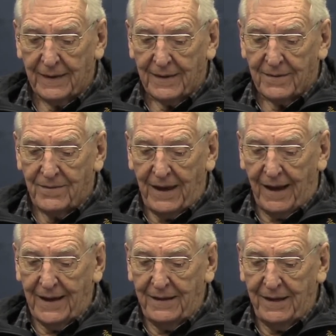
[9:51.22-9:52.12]
The
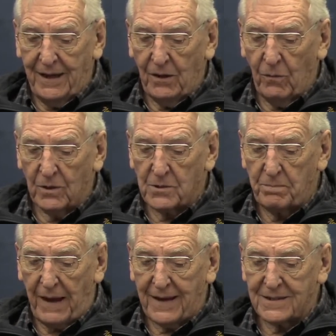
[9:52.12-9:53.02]
idea was
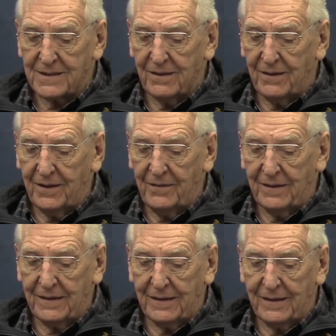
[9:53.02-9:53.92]
passed on
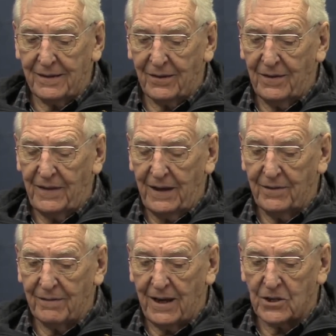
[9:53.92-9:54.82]
the
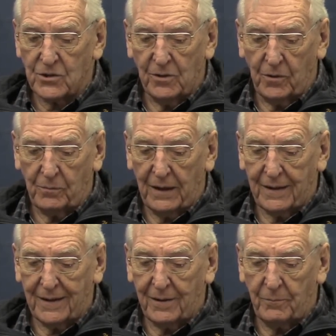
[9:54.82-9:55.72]
International
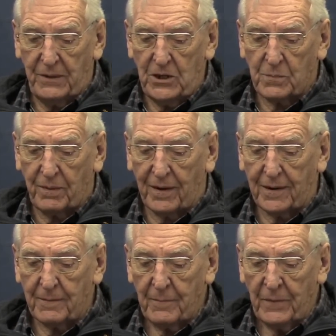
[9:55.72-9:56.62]
Peace Park,
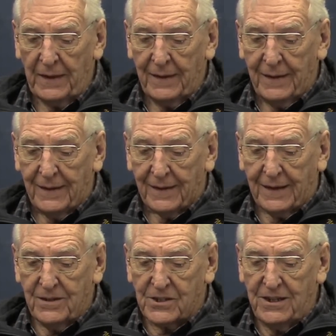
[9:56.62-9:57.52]

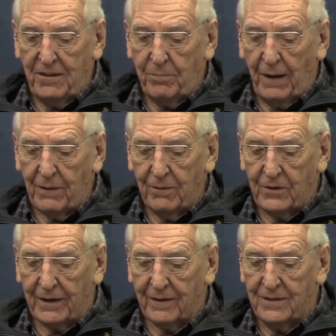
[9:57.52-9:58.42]
conceived by
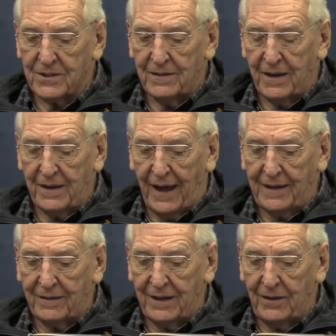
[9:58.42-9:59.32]
Rotarians in the
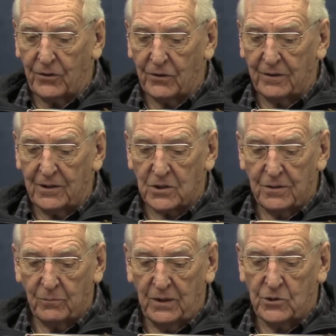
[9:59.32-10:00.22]
1930s,
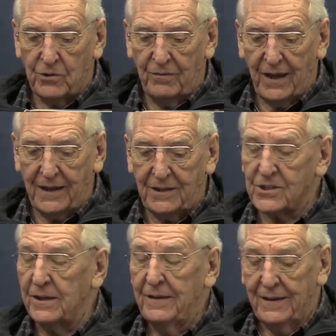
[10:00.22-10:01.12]
which unites
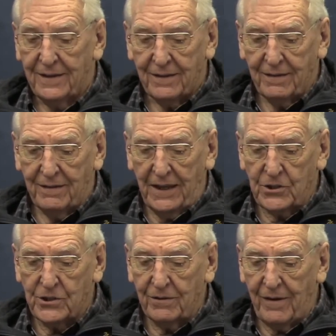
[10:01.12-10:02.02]

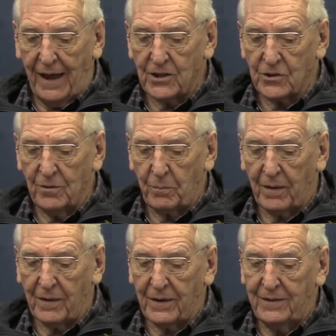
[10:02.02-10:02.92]
Glacier National
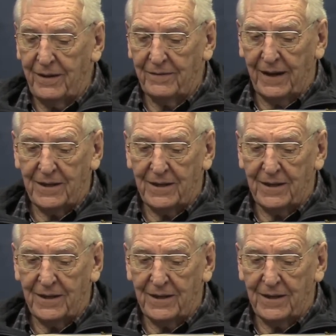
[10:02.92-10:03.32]
Park in the United